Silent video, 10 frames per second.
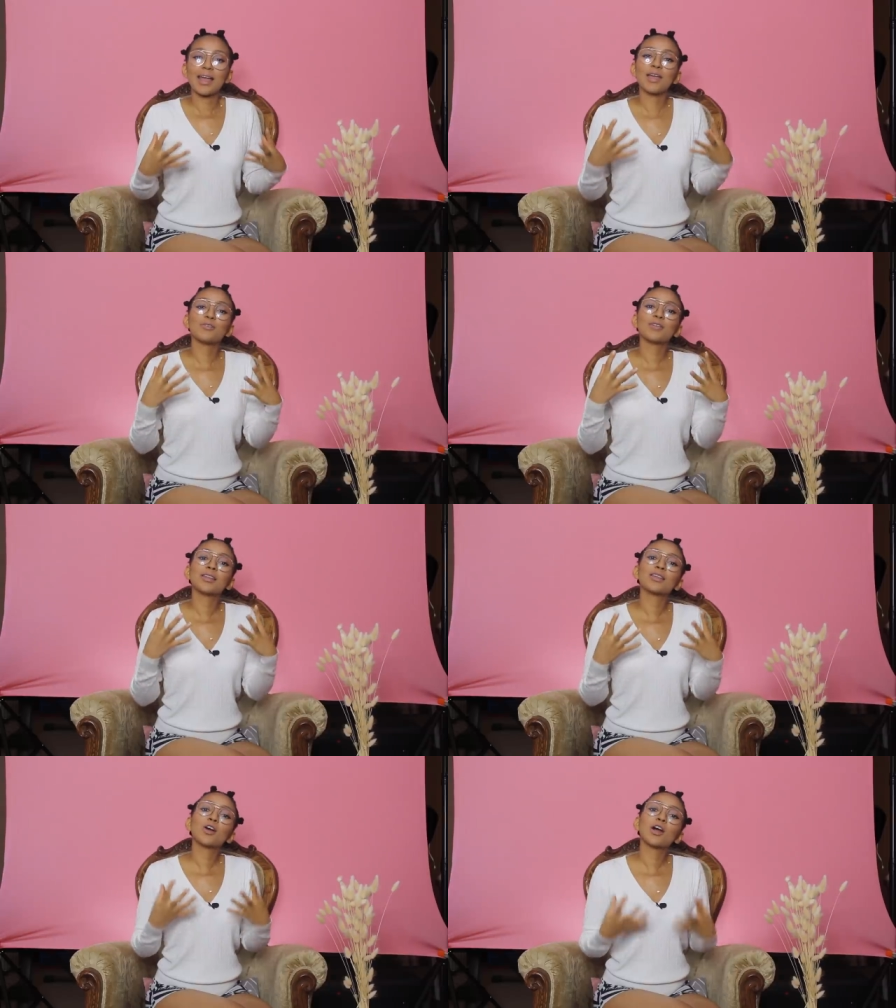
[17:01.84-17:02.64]
if
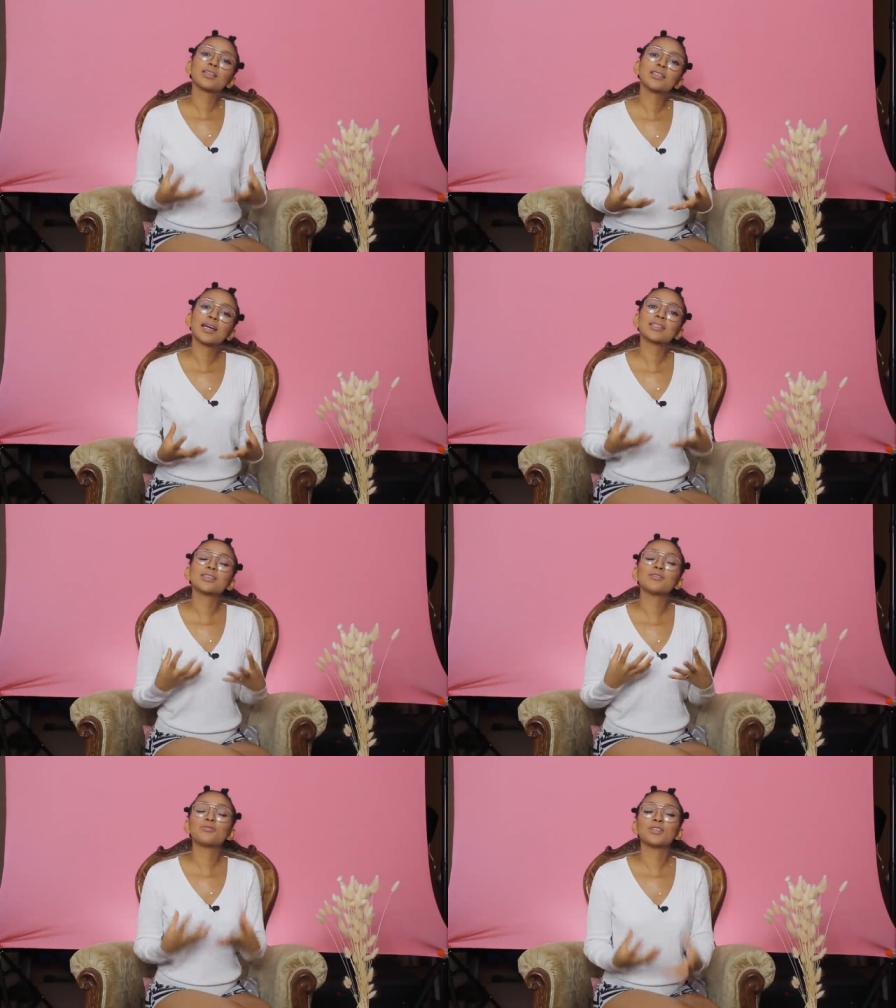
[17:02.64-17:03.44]
the
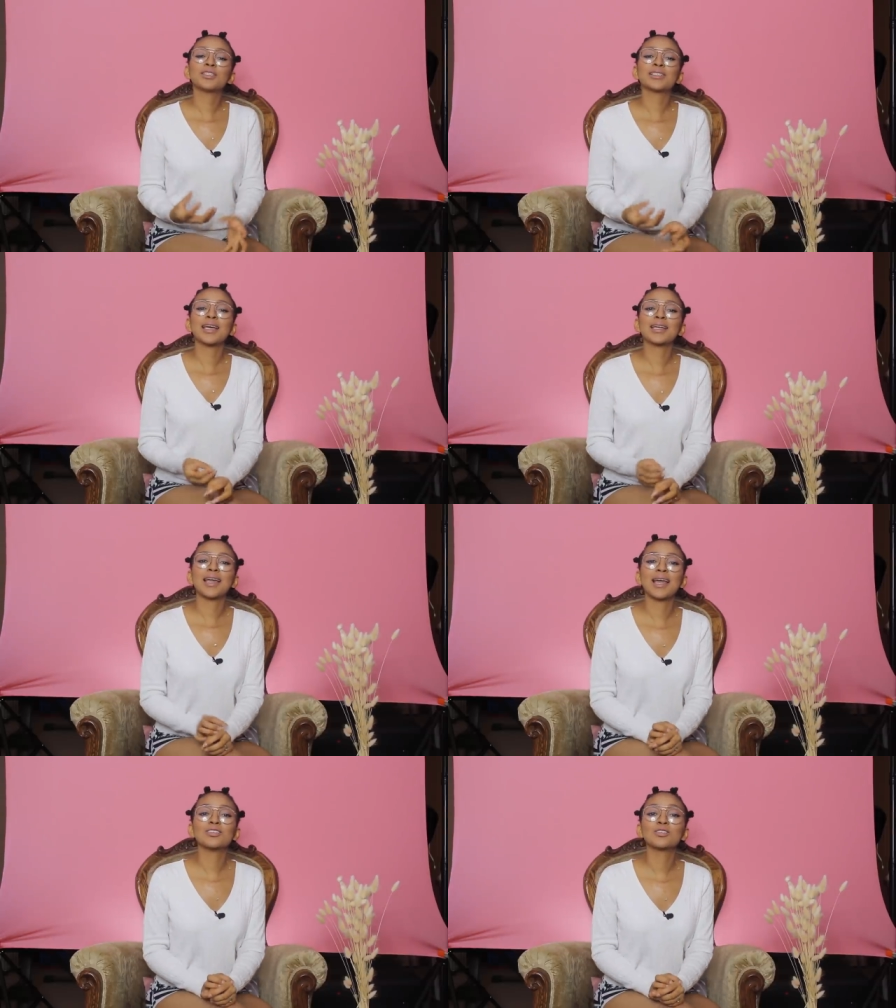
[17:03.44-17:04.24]
conductor feels like
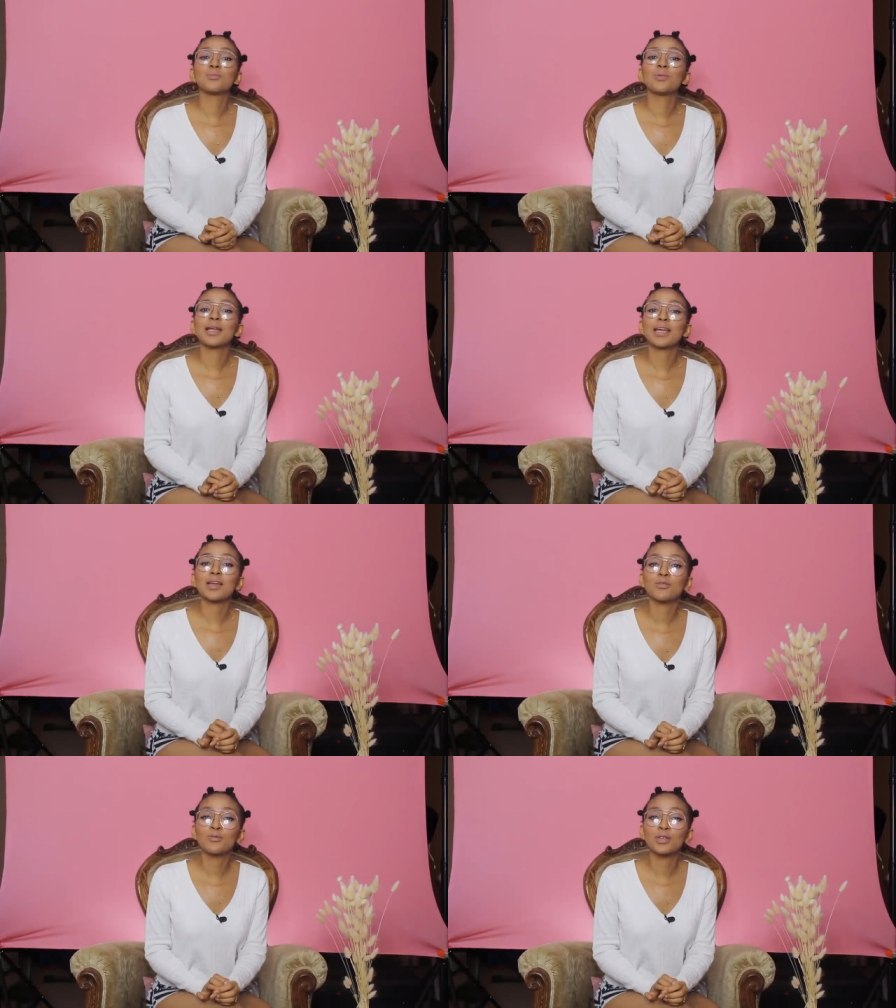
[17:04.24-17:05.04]
he has to play
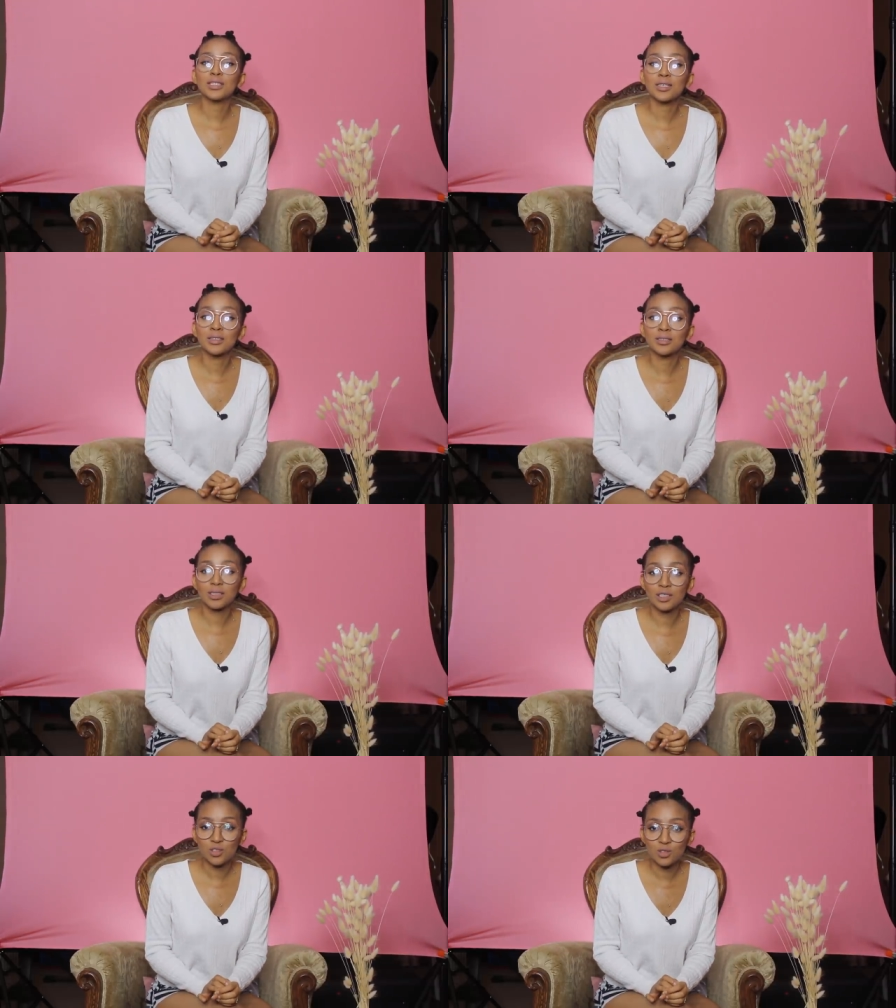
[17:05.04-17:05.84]
every single
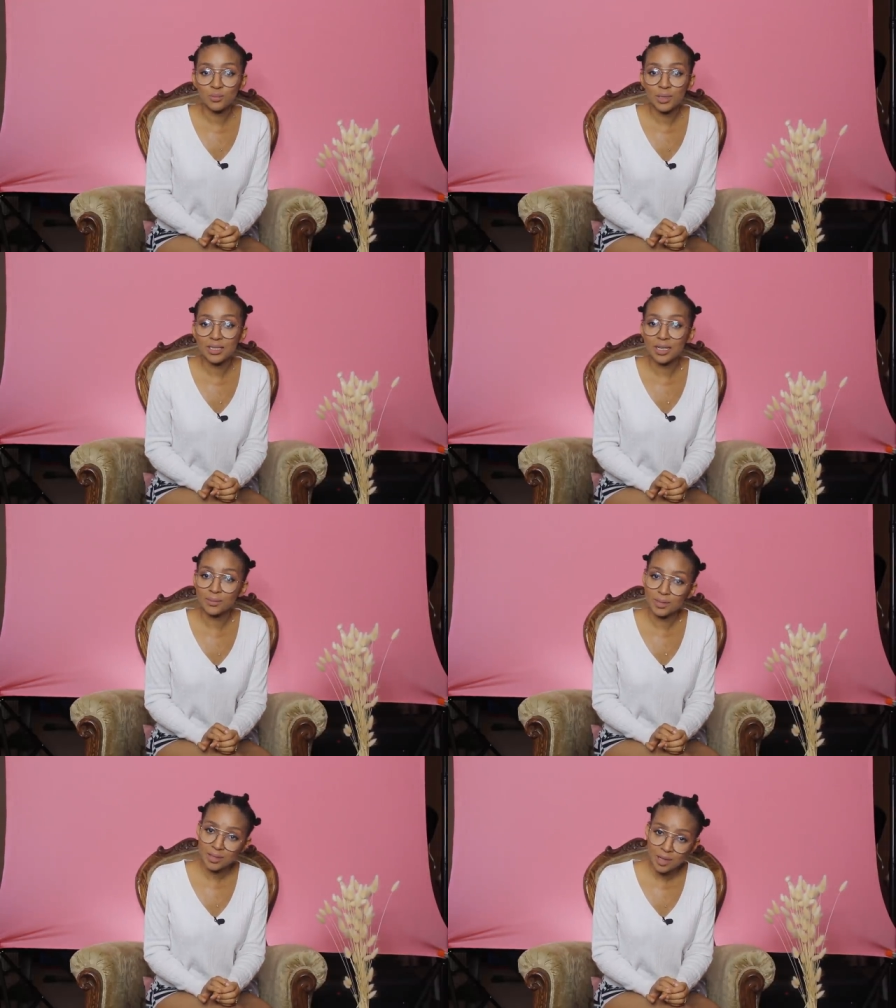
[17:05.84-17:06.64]
instrument
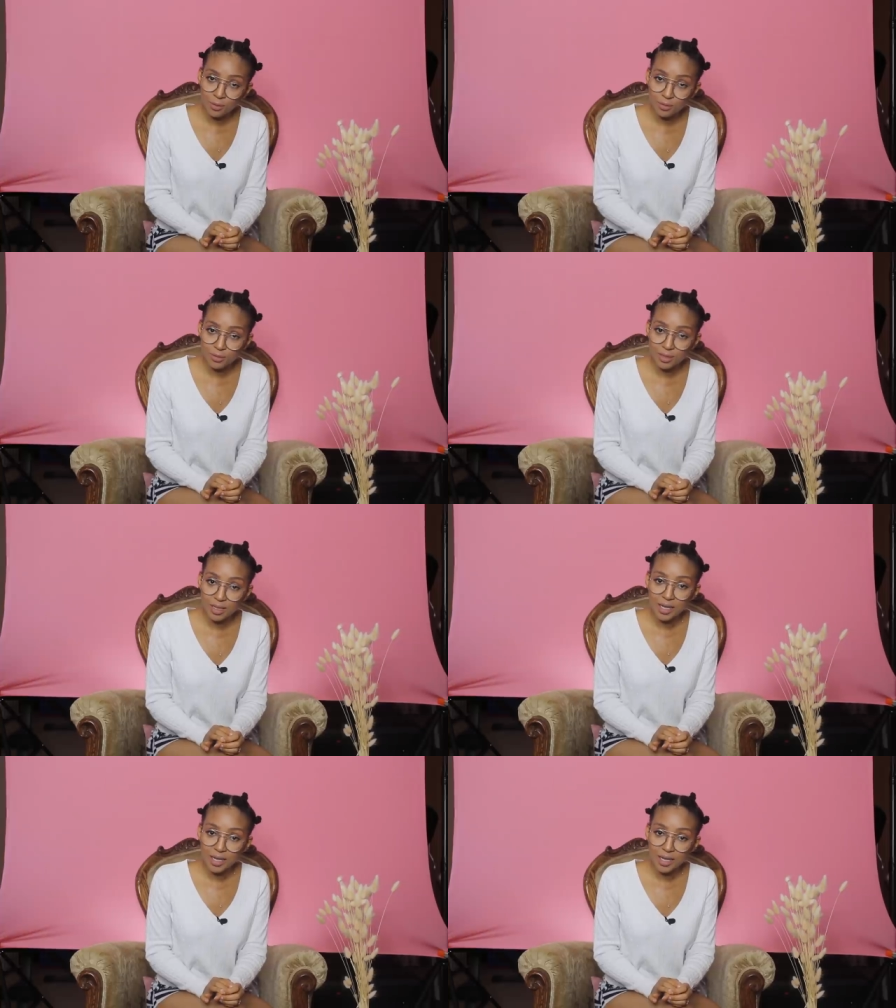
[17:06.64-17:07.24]
himself.